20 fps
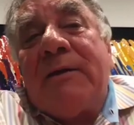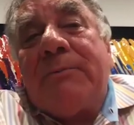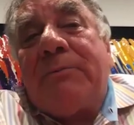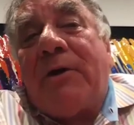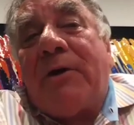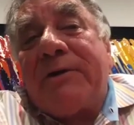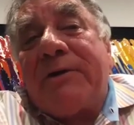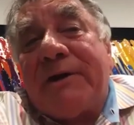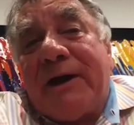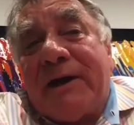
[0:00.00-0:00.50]

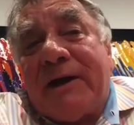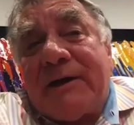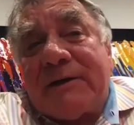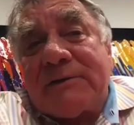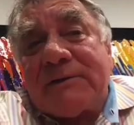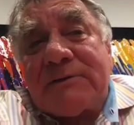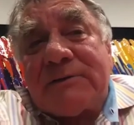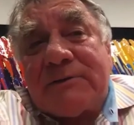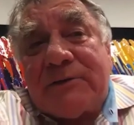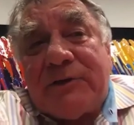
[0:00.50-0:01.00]

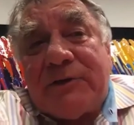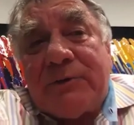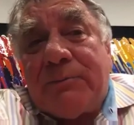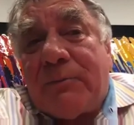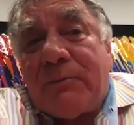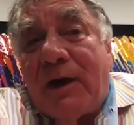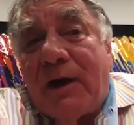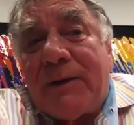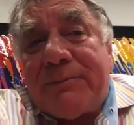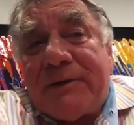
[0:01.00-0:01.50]
podcast that you
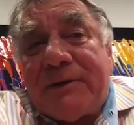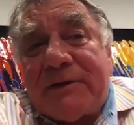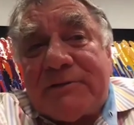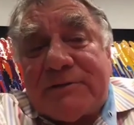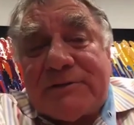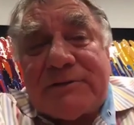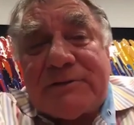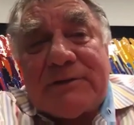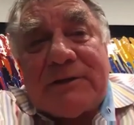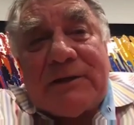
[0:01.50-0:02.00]
might be
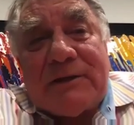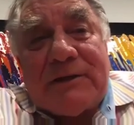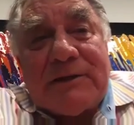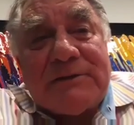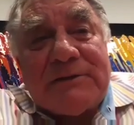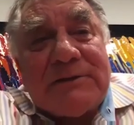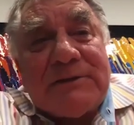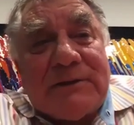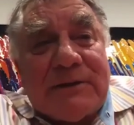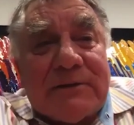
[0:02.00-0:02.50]
interested in
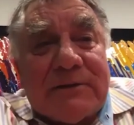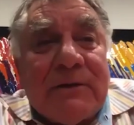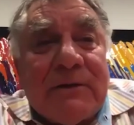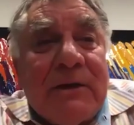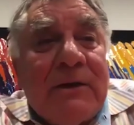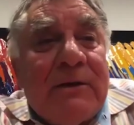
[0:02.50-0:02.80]
listening